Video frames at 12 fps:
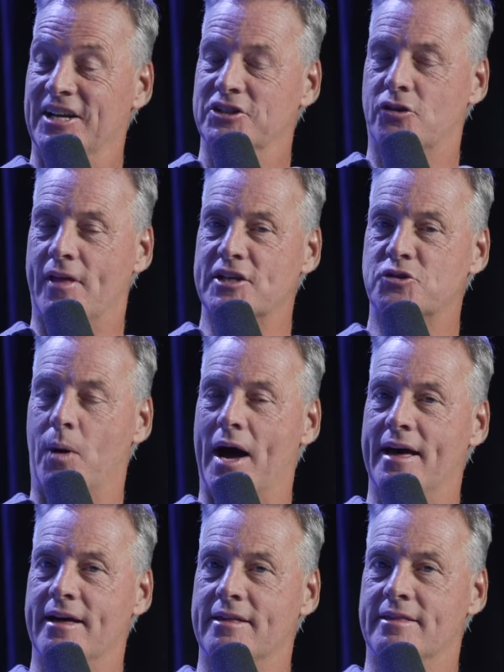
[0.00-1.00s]
So that's
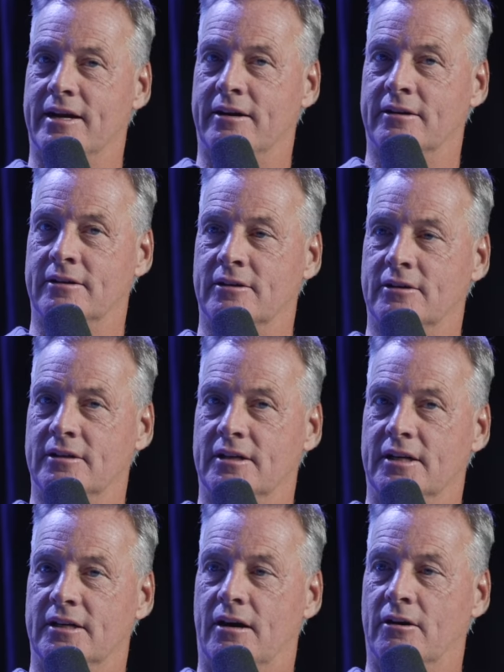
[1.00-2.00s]
why there
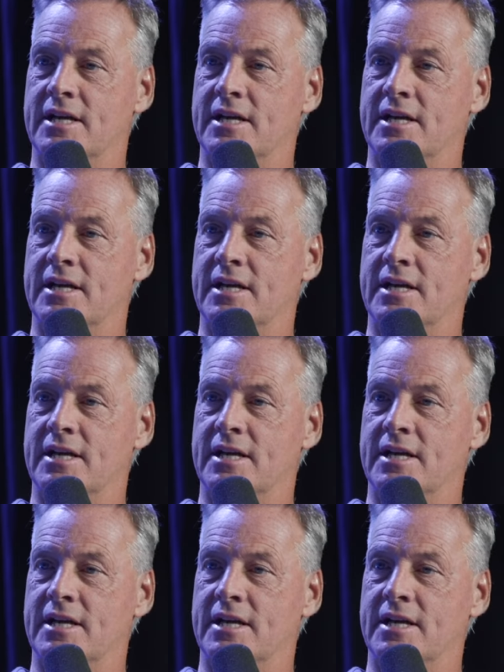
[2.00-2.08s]
are